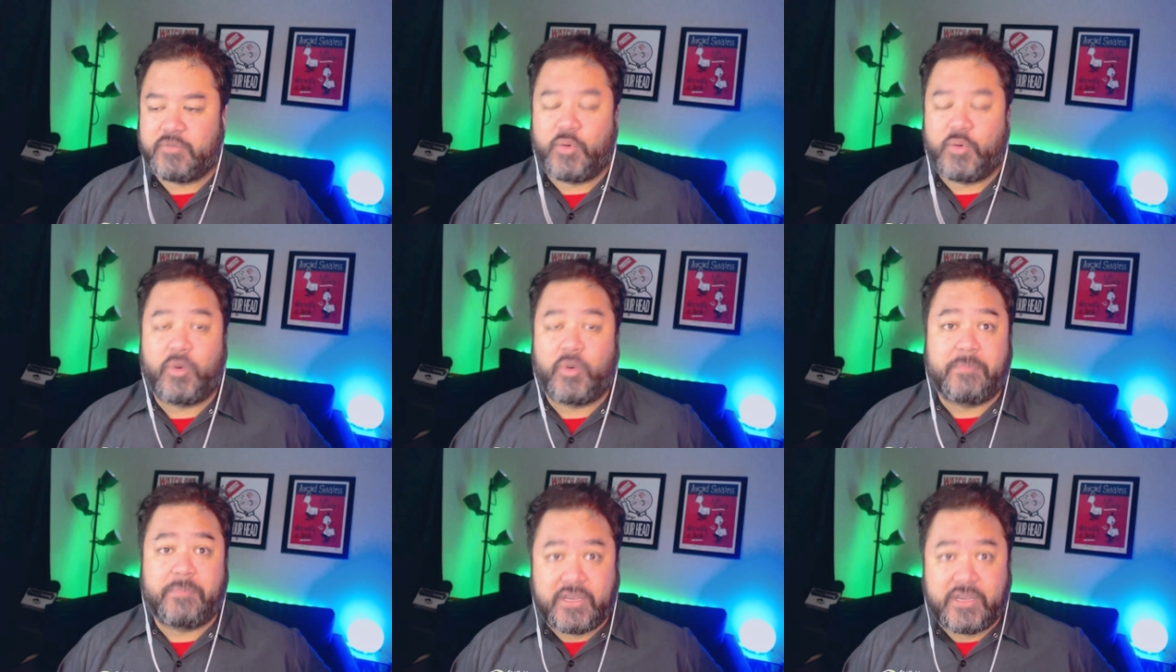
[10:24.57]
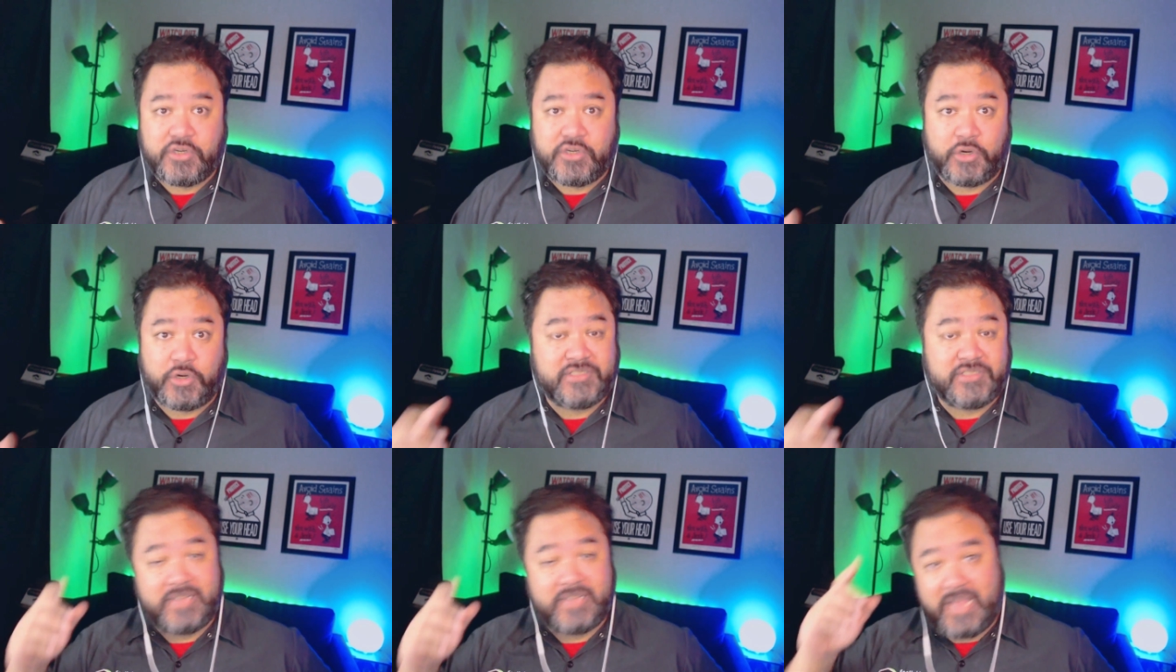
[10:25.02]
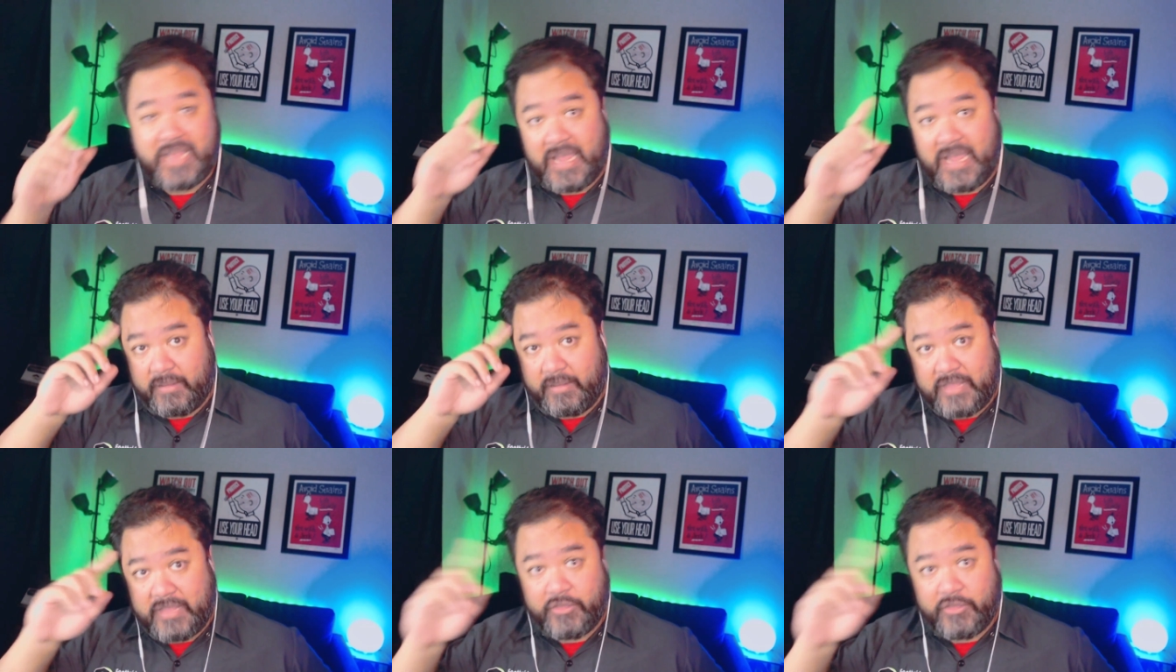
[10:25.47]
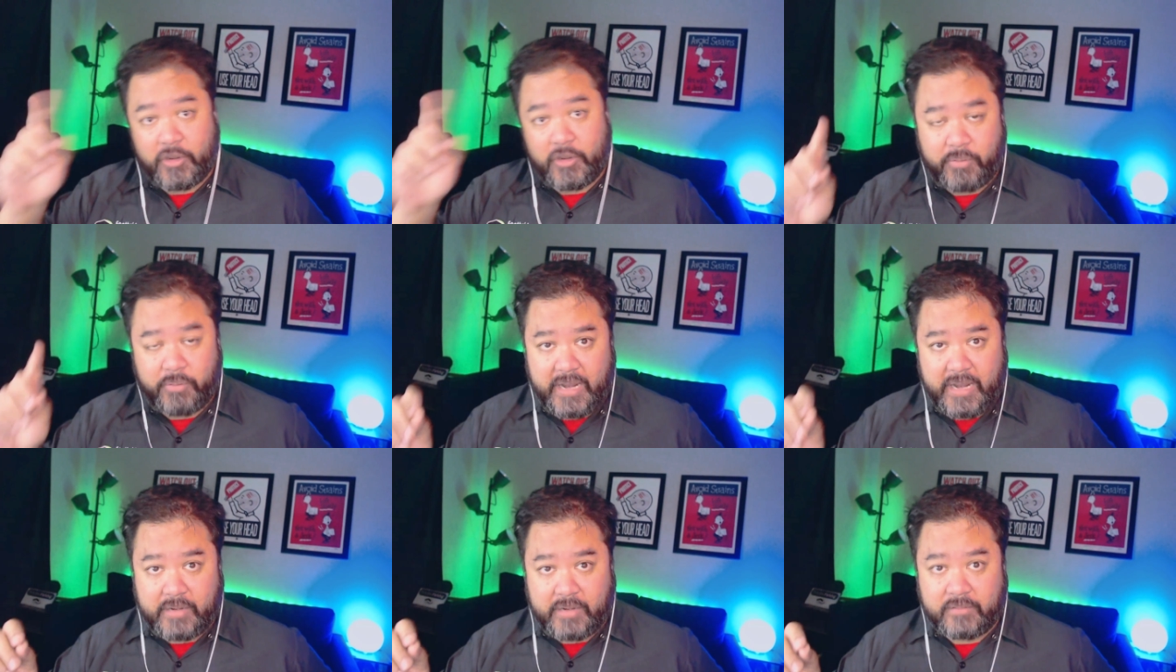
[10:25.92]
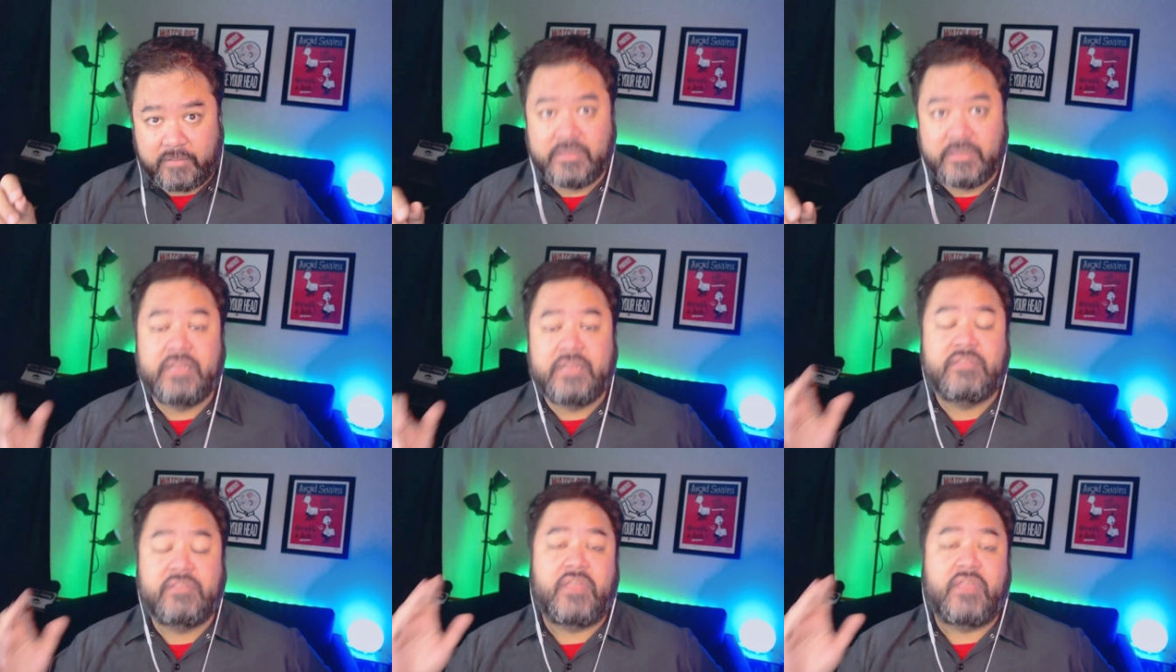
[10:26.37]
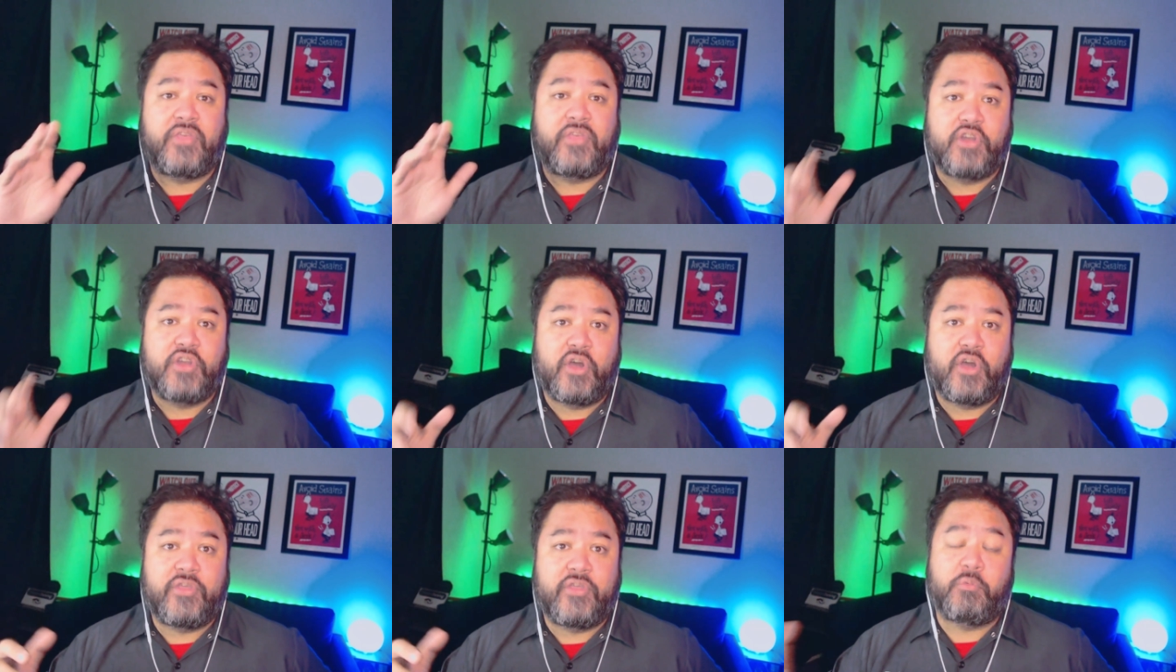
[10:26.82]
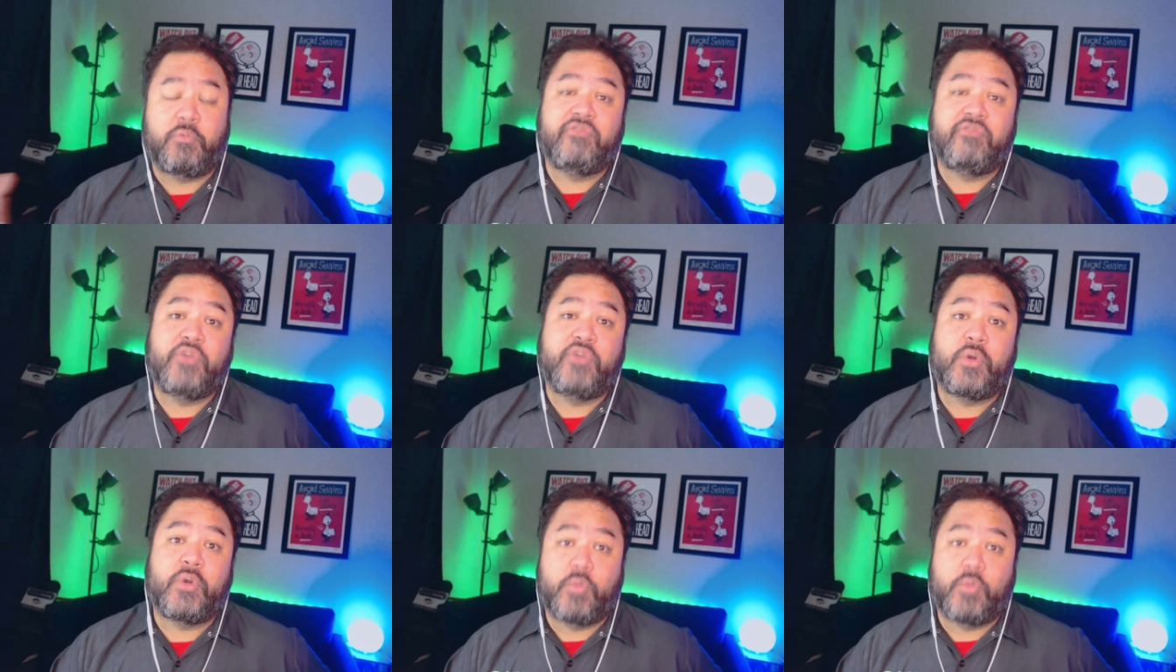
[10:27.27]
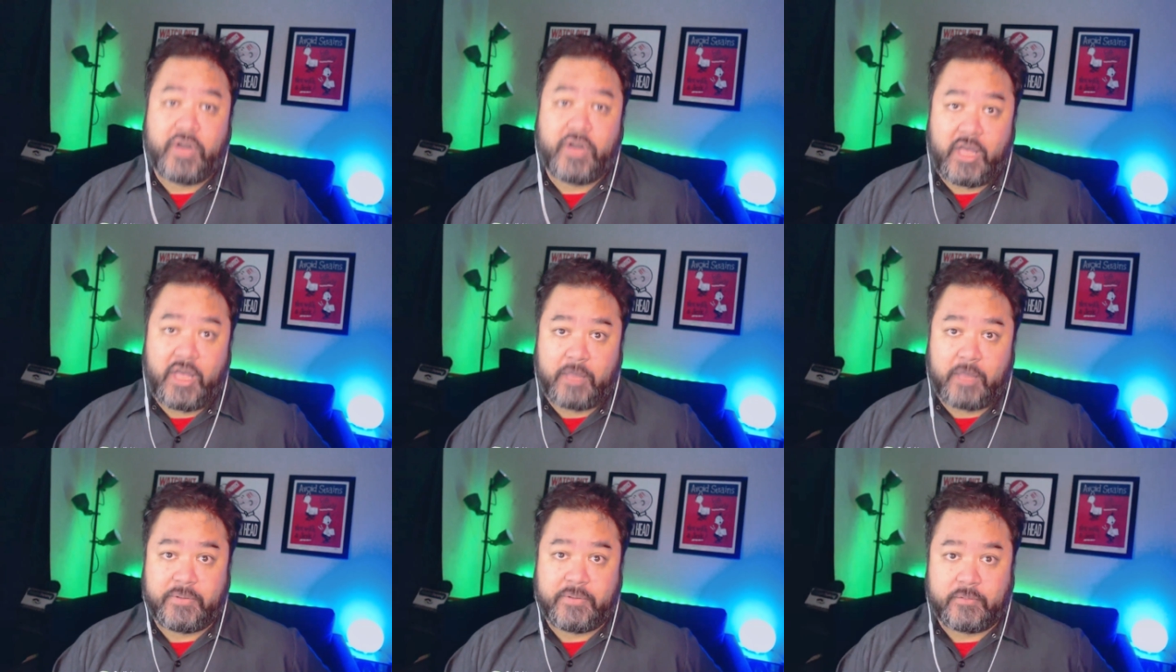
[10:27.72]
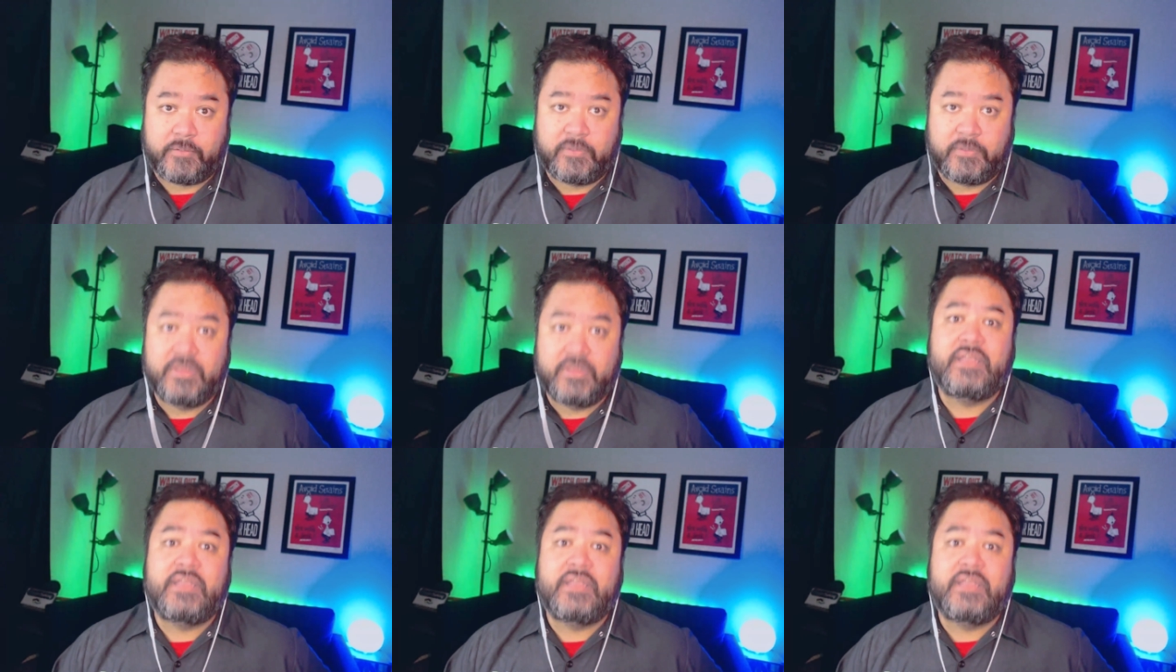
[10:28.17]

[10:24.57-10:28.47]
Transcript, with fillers: You want to make sure it's in their brain that they know that reviewing would help you,